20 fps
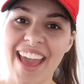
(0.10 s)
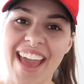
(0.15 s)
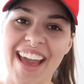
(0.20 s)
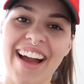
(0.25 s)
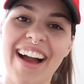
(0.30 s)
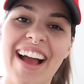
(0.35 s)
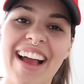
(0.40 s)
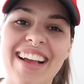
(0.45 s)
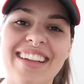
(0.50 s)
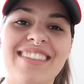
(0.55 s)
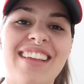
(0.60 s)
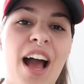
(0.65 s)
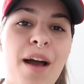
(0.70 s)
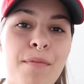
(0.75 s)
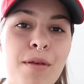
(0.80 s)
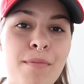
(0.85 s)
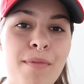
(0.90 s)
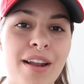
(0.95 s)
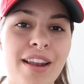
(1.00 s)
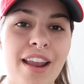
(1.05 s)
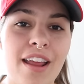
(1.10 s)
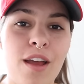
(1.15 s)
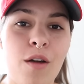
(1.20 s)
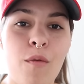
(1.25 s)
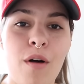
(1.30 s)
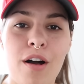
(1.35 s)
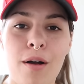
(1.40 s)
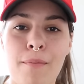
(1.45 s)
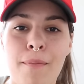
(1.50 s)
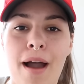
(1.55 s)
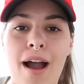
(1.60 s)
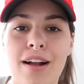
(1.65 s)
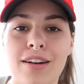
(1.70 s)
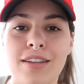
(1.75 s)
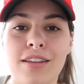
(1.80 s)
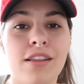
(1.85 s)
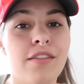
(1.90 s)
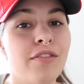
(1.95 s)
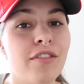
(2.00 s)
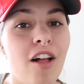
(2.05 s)
Hey guys, happy Monday. Welcome
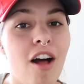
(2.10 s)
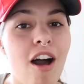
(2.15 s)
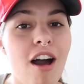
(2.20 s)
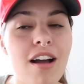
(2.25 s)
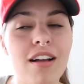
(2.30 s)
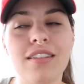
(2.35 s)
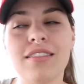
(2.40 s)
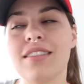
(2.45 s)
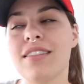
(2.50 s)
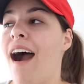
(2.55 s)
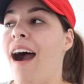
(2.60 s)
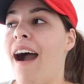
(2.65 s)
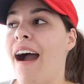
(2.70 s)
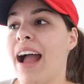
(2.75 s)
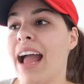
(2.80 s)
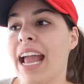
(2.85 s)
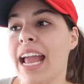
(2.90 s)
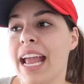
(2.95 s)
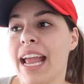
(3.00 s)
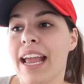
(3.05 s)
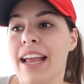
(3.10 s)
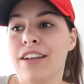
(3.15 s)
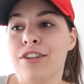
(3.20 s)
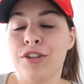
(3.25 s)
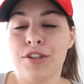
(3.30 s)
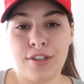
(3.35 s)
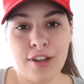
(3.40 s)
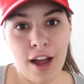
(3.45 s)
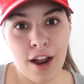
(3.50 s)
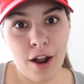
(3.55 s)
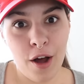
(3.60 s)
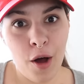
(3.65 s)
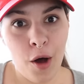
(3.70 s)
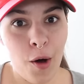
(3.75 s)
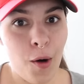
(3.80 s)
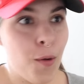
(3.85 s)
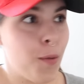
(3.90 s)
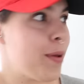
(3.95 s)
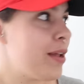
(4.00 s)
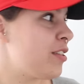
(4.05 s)
back to the vlogs. I just got
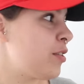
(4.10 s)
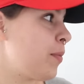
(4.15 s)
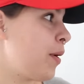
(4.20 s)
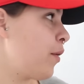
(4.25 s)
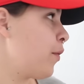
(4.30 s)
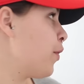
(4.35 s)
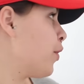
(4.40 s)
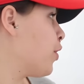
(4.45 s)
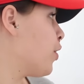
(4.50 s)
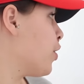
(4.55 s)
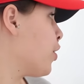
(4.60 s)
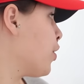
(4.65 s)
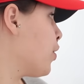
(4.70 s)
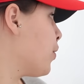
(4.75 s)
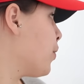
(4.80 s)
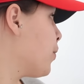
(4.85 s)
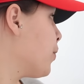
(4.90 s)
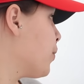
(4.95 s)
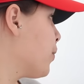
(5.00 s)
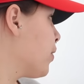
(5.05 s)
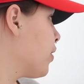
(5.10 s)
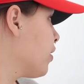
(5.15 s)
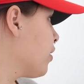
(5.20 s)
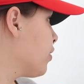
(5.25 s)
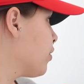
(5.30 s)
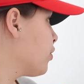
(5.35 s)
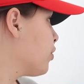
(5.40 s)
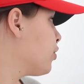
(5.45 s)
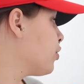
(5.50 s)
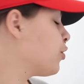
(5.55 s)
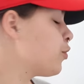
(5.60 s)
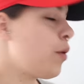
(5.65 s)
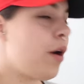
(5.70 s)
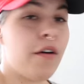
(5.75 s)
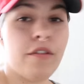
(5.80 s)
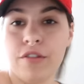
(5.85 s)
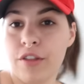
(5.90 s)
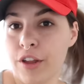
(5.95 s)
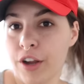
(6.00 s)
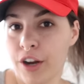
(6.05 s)
home. It's about noon,
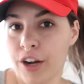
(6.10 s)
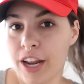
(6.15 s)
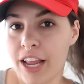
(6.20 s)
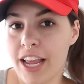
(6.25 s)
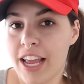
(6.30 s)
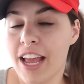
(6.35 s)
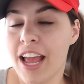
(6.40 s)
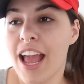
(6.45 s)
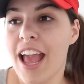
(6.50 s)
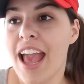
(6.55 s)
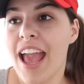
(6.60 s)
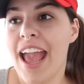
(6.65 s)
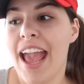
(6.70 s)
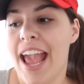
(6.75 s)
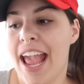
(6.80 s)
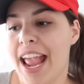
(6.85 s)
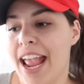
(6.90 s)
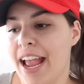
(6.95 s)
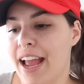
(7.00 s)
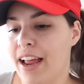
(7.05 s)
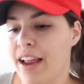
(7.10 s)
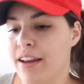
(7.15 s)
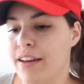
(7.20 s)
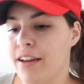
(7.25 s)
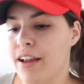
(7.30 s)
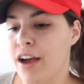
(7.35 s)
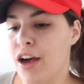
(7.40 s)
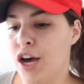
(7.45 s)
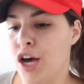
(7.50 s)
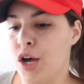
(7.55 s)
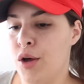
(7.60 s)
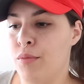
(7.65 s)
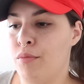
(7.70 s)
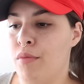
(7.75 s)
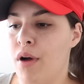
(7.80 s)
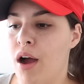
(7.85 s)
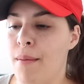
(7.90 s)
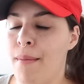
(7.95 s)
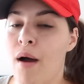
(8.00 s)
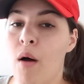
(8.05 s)
12:30, and
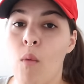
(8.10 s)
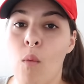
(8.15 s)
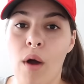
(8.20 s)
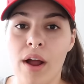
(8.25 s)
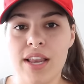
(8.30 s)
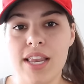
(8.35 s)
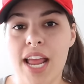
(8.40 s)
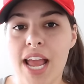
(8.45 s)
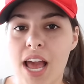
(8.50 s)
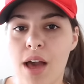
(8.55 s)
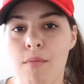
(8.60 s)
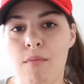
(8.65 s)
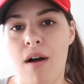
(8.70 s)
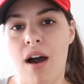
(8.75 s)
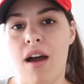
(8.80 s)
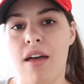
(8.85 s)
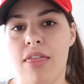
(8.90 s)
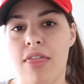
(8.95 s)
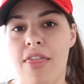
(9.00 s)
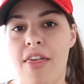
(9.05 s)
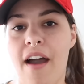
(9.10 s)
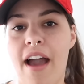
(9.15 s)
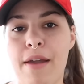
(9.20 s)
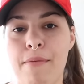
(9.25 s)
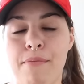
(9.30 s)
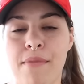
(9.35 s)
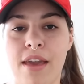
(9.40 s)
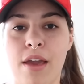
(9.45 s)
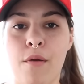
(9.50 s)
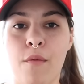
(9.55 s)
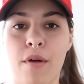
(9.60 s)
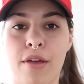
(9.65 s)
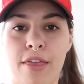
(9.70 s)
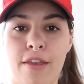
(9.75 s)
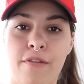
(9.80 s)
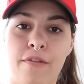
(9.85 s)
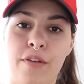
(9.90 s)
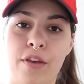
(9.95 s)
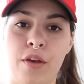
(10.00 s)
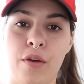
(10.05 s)
about one day a month I meet
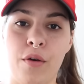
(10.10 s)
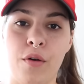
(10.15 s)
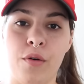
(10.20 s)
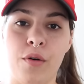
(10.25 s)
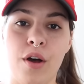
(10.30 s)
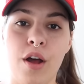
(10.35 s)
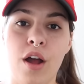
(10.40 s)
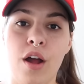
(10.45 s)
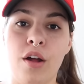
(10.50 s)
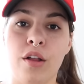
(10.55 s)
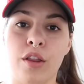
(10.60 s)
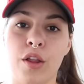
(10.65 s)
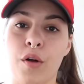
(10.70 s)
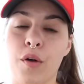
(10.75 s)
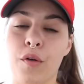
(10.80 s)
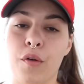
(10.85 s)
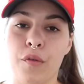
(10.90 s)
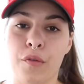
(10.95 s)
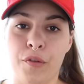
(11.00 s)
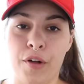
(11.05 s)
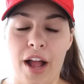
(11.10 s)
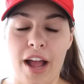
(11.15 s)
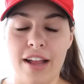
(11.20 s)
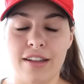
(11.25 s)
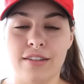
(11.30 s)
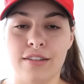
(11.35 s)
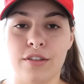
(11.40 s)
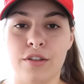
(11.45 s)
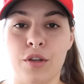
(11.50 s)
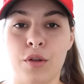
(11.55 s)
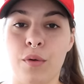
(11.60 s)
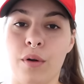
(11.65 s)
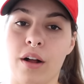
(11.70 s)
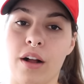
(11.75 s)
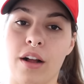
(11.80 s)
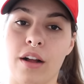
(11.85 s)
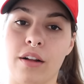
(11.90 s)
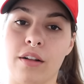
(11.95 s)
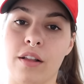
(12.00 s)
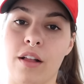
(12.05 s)
with a few local friends who
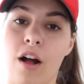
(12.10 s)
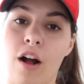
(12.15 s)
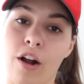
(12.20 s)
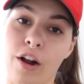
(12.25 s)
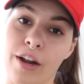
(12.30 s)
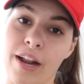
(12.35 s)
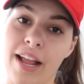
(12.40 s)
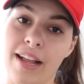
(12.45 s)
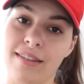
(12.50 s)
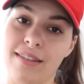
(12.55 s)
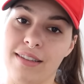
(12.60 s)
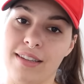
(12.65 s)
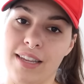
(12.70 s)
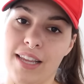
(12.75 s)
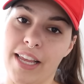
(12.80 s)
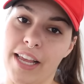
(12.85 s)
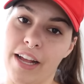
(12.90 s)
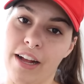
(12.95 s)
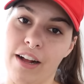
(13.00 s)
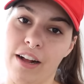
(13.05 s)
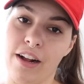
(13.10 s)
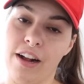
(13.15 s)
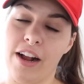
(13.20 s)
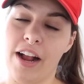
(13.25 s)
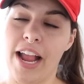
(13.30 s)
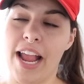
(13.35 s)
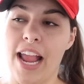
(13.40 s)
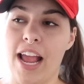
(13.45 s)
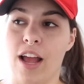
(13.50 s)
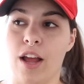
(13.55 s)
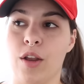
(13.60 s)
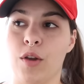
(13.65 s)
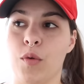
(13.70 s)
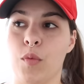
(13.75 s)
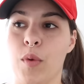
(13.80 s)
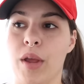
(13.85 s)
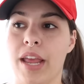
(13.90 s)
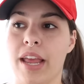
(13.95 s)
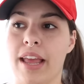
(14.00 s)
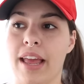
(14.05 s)
are artists here,
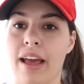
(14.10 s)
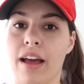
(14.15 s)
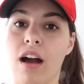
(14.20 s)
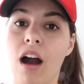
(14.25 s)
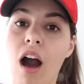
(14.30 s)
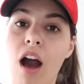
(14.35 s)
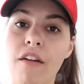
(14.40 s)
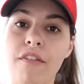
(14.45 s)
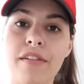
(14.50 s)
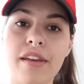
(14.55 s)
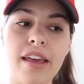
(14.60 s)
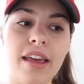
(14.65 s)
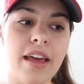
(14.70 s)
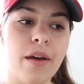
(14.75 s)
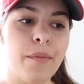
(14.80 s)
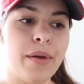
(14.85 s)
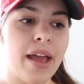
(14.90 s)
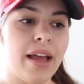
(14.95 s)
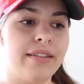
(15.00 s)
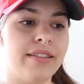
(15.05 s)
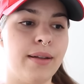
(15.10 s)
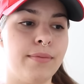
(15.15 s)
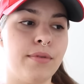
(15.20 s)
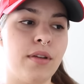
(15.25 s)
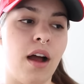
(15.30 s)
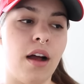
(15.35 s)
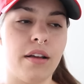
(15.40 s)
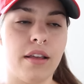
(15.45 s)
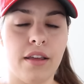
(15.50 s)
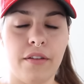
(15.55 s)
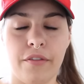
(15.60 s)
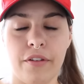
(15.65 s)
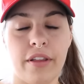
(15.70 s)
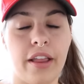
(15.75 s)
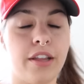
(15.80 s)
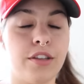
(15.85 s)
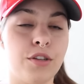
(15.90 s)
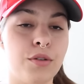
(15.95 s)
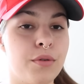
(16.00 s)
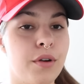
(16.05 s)
and we get coffee and we end up talking for
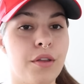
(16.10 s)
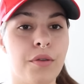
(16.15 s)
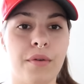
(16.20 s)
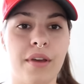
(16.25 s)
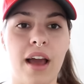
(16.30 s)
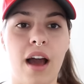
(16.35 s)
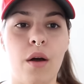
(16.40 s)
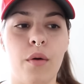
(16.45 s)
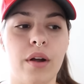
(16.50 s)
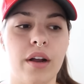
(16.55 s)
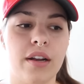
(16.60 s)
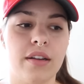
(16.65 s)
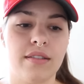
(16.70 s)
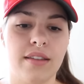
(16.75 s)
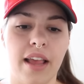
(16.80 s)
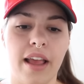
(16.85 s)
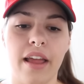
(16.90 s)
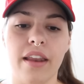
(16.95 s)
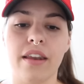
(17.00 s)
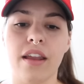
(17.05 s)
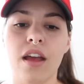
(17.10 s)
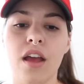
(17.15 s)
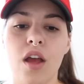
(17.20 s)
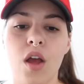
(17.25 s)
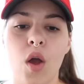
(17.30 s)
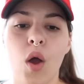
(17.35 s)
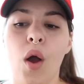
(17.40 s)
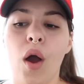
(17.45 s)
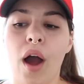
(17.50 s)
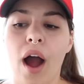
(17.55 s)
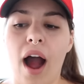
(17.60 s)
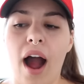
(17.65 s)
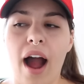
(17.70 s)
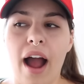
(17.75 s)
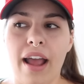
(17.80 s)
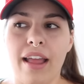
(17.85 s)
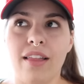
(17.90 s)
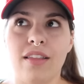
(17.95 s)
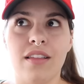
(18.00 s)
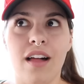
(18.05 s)
like 2 or 3 hours. And
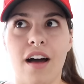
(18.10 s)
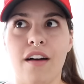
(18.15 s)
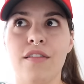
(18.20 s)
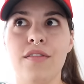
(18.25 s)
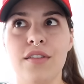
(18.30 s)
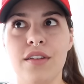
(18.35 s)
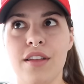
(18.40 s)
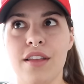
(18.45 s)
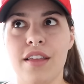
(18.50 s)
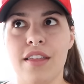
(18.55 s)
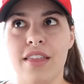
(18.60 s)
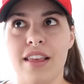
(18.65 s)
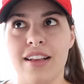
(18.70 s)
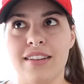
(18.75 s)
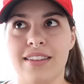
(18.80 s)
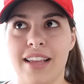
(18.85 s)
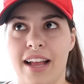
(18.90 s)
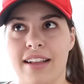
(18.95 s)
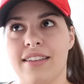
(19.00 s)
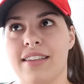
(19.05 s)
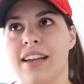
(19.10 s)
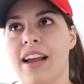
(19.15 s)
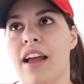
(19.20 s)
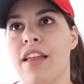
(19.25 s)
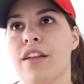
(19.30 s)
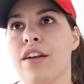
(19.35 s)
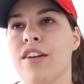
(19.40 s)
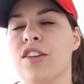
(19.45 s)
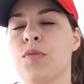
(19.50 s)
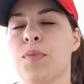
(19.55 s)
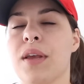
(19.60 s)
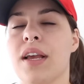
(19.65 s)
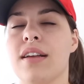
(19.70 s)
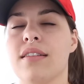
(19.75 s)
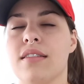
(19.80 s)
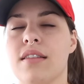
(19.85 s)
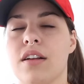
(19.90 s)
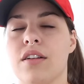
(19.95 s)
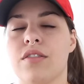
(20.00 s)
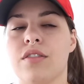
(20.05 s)
I love these get-togethers
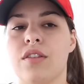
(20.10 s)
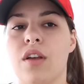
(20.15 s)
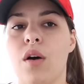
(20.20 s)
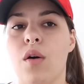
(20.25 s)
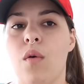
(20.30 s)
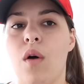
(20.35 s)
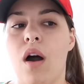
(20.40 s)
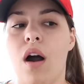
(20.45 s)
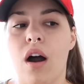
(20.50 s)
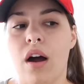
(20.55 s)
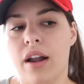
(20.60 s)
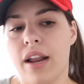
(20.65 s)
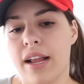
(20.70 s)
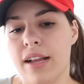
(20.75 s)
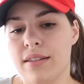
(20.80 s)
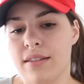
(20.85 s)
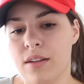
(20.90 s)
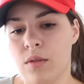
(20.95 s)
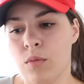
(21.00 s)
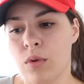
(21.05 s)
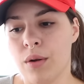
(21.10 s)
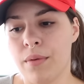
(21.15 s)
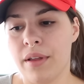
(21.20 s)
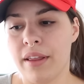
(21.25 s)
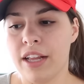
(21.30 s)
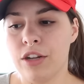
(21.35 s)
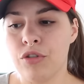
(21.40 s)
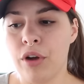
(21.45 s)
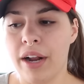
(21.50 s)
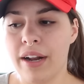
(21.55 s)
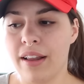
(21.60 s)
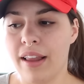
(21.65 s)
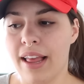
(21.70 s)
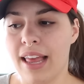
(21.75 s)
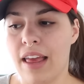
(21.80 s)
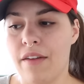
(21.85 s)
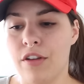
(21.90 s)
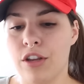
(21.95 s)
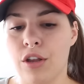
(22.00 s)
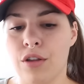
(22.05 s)
because they're so honest, and we're really trying to
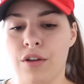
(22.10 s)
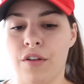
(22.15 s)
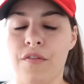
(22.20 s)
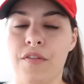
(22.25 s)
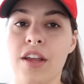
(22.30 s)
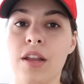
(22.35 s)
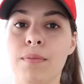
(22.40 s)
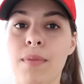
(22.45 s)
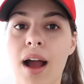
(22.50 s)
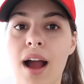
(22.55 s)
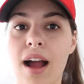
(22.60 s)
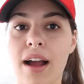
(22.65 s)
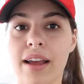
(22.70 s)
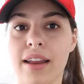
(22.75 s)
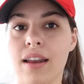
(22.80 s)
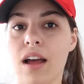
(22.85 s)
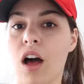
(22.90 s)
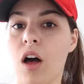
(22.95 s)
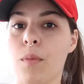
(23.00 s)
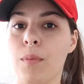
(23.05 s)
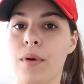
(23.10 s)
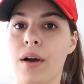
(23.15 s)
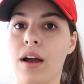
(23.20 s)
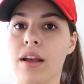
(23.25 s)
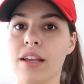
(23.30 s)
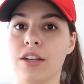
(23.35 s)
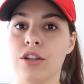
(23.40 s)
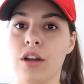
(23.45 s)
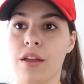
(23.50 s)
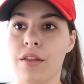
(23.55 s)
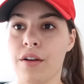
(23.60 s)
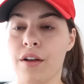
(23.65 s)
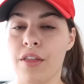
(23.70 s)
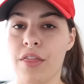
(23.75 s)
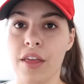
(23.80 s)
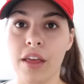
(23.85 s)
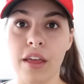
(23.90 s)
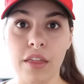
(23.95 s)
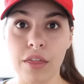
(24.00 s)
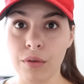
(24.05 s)
like give each other feedback and help each other
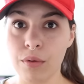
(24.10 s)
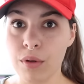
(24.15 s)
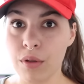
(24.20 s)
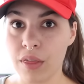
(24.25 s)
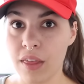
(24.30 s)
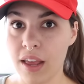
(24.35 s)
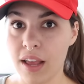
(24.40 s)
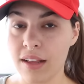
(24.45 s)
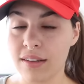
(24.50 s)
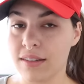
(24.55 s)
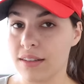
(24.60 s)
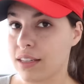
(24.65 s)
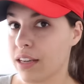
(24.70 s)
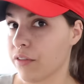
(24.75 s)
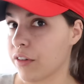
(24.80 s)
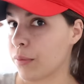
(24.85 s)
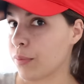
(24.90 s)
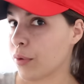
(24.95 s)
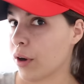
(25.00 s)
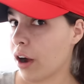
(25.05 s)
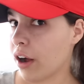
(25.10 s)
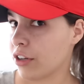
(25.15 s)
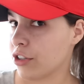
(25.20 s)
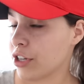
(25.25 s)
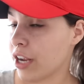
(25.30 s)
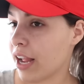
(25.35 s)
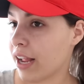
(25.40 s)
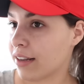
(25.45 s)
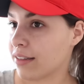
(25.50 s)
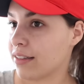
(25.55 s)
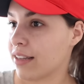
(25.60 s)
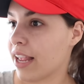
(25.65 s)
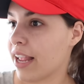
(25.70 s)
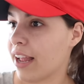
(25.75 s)
think through things and different projects.